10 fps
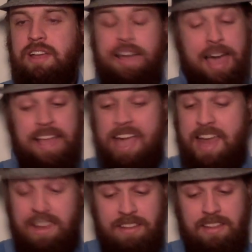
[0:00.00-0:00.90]
I get
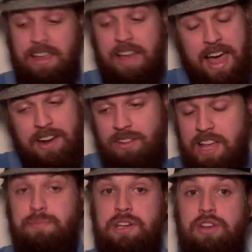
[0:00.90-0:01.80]
it. I don't
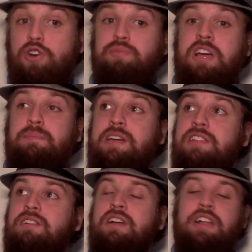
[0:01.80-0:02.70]
like being cooped up
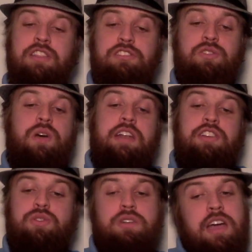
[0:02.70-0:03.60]
either. There's a way to
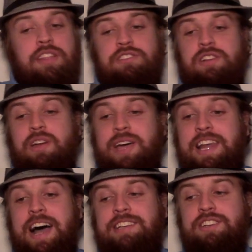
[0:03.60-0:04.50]
do it, and there's a way
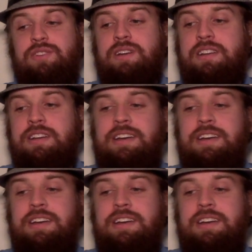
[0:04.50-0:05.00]
not to do it.